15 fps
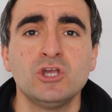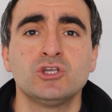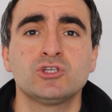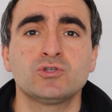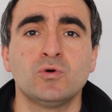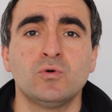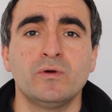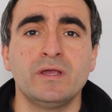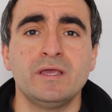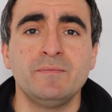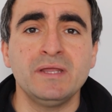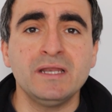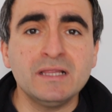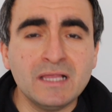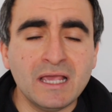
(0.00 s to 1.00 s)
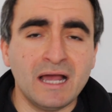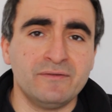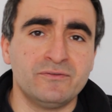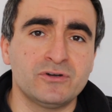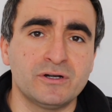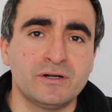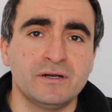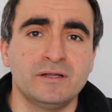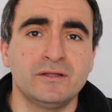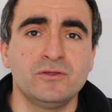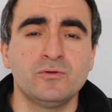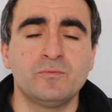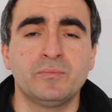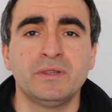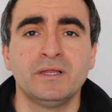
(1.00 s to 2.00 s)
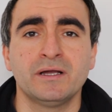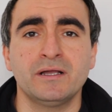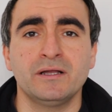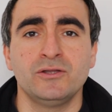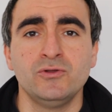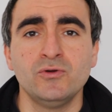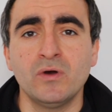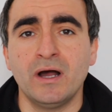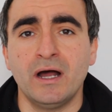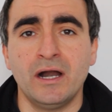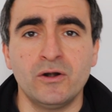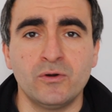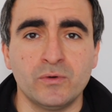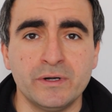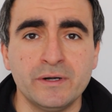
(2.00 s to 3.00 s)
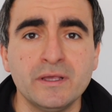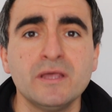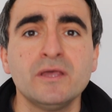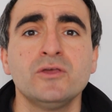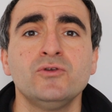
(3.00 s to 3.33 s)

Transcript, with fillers: So immediately after you plug new hardware,